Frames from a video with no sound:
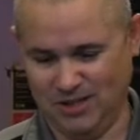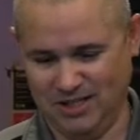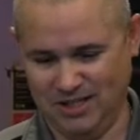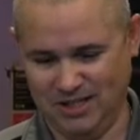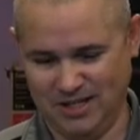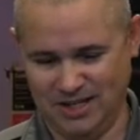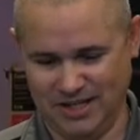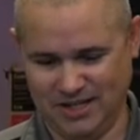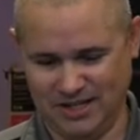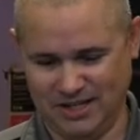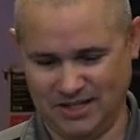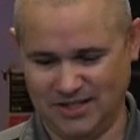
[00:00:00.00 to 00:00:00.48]

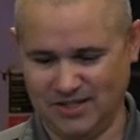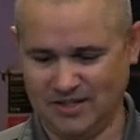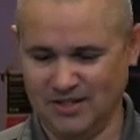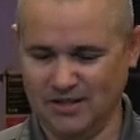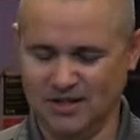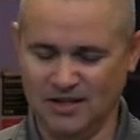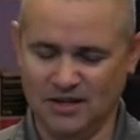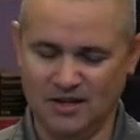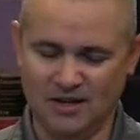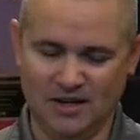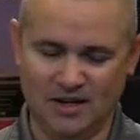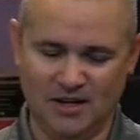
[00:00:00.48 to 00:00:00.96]
Nix.
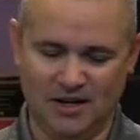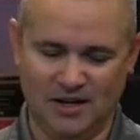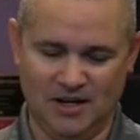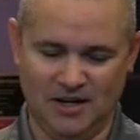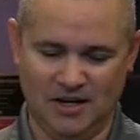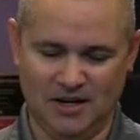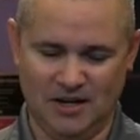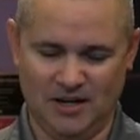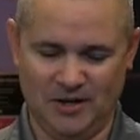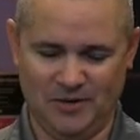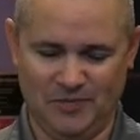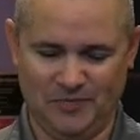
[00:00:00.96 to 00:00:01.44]

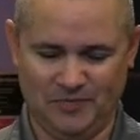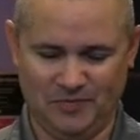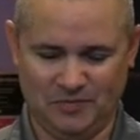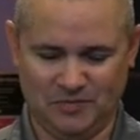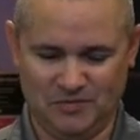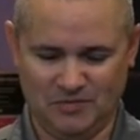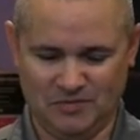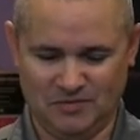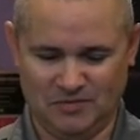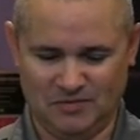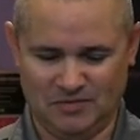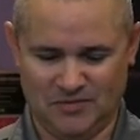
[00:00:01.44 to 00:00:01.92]

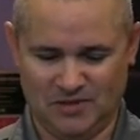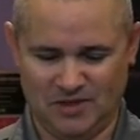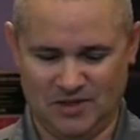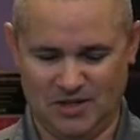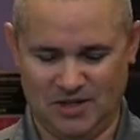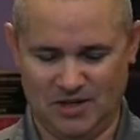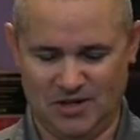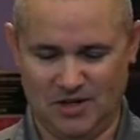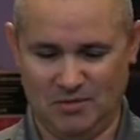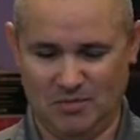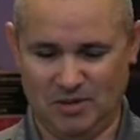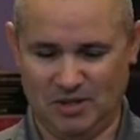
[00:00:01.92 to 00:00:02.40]

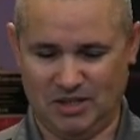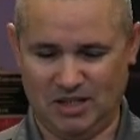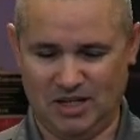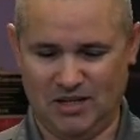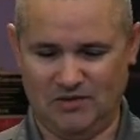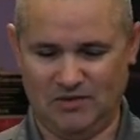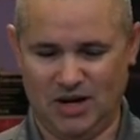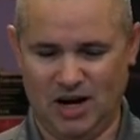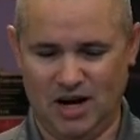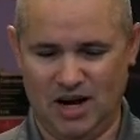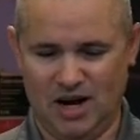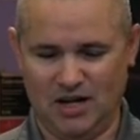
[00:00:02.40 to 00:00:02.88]
But
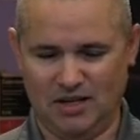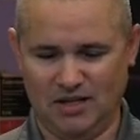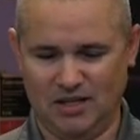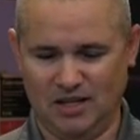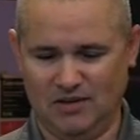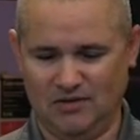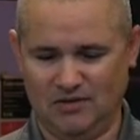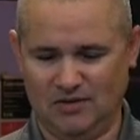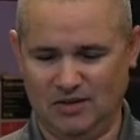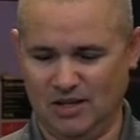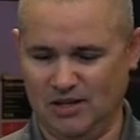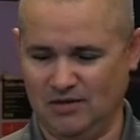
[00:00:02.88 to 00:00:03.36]
they've got
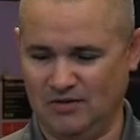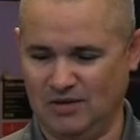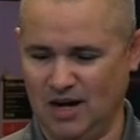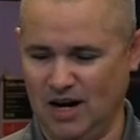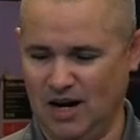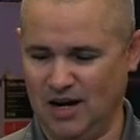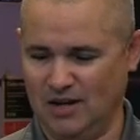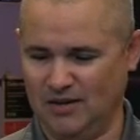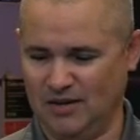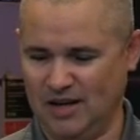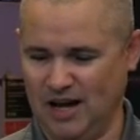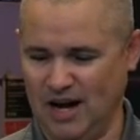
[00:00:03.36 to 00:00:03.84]

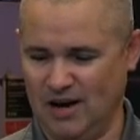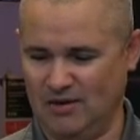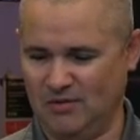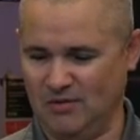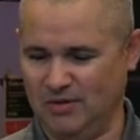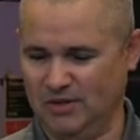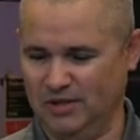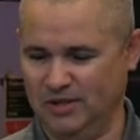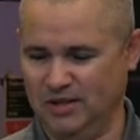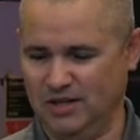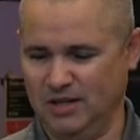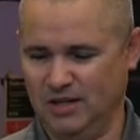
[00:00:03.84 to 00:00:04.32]
that one.